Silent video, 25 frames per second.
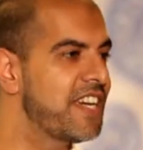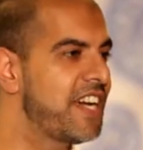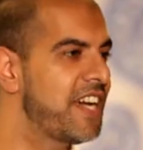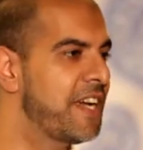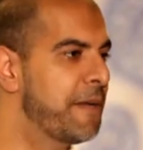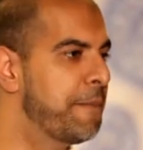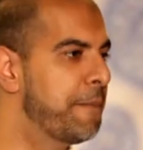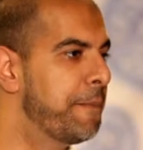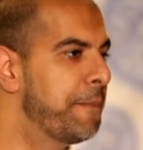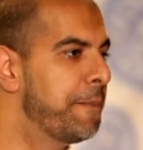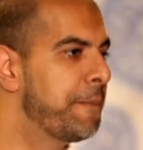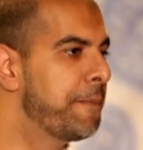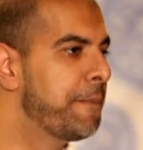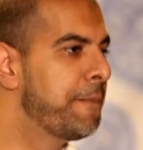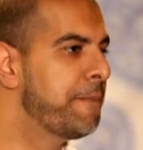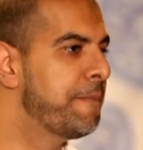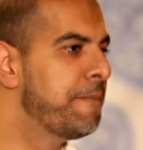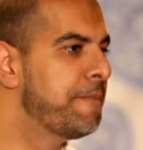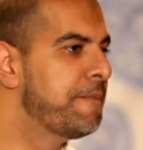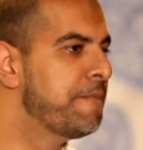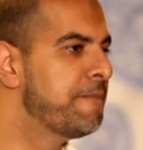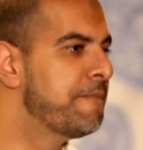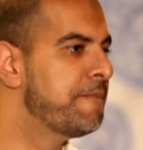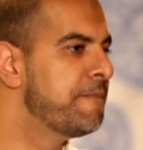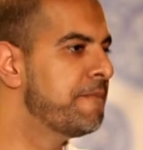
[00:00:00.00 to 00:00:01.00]
time.
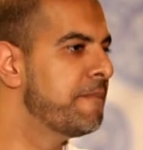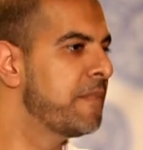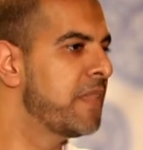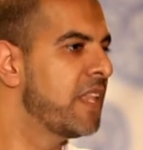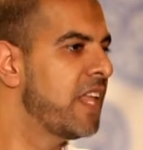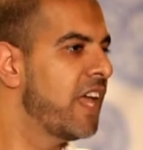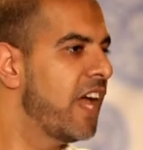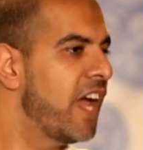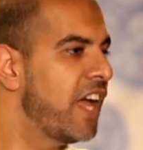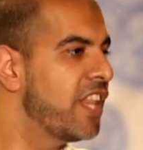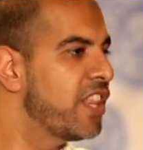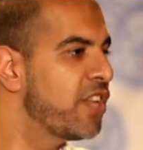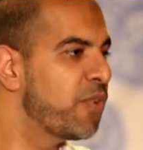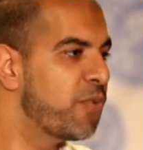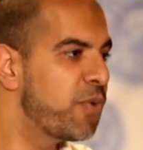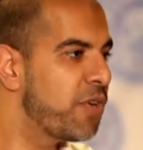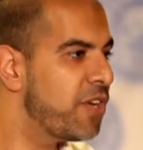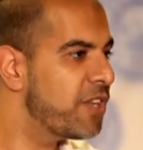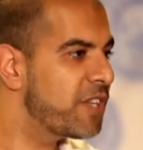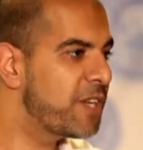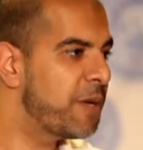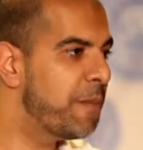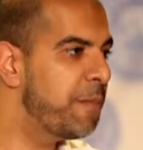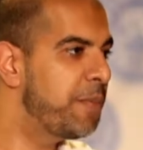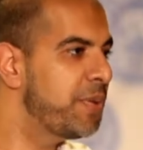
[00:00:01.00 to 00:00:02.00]
And the
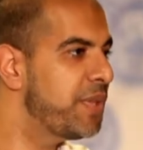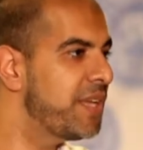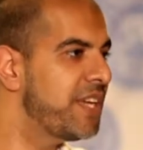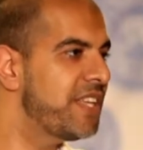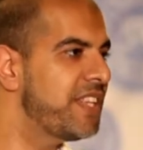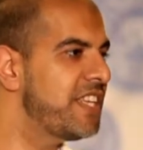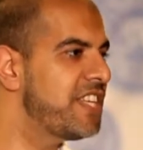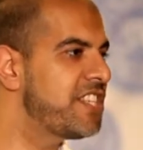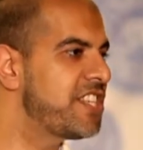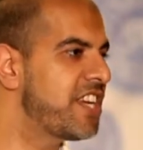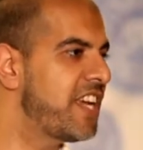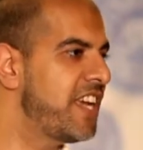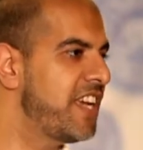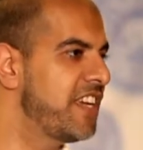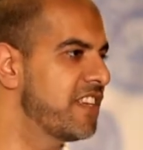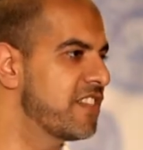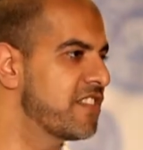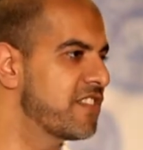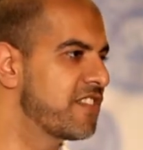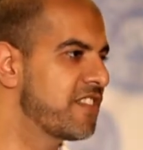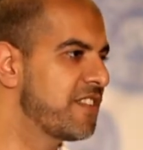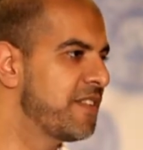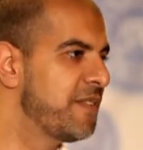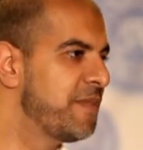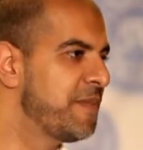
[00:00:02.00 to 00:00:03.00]
world completely
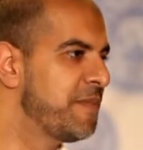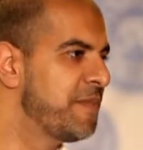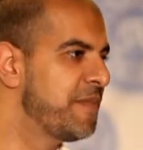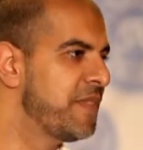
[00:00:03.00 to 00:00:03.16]
changed.